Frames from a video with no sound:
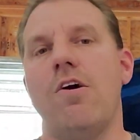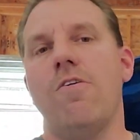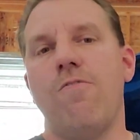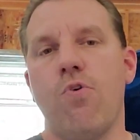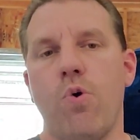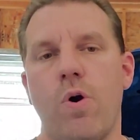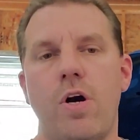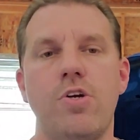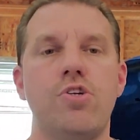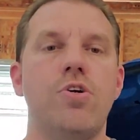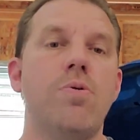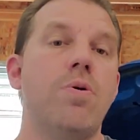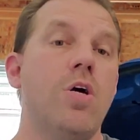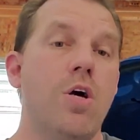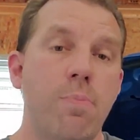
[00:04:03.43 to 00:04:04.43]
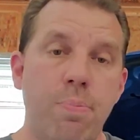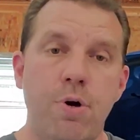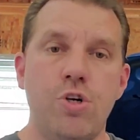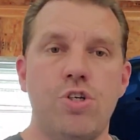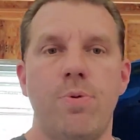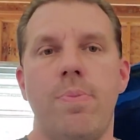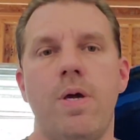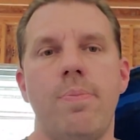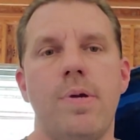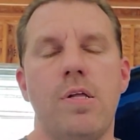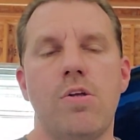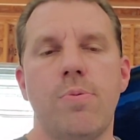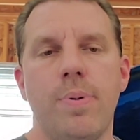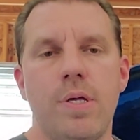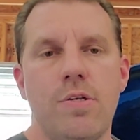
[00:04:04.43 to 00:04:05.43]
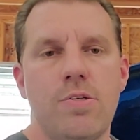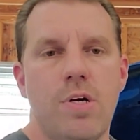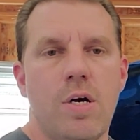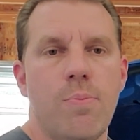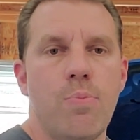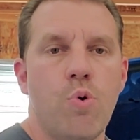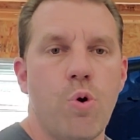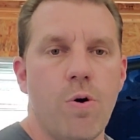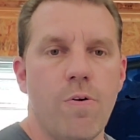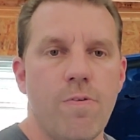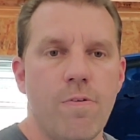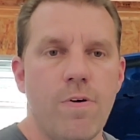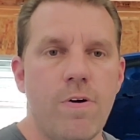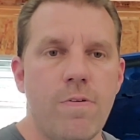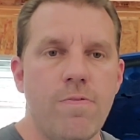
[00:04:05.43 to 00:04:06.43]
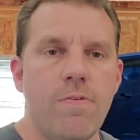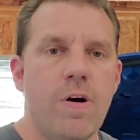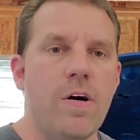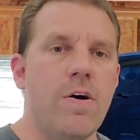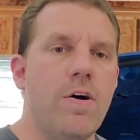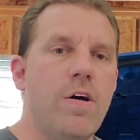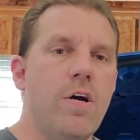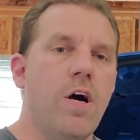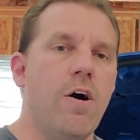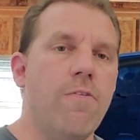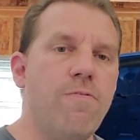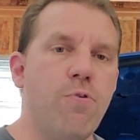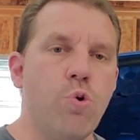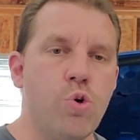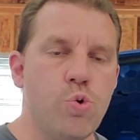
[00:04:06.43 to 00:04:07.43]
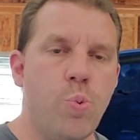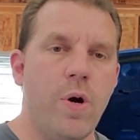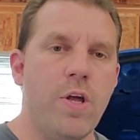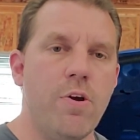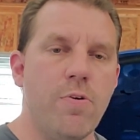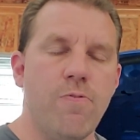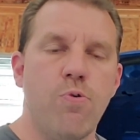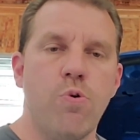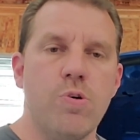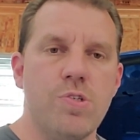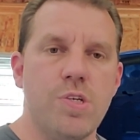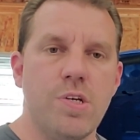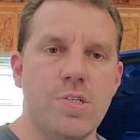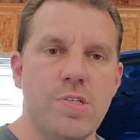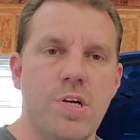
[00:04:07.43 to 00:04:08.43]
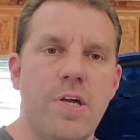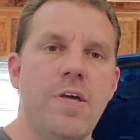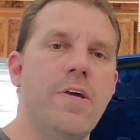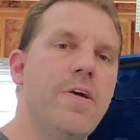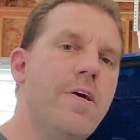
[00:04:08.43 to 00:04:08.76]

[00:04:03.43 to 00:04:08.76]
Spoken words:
400, pushing maybe a little bit more of a 420 or 460.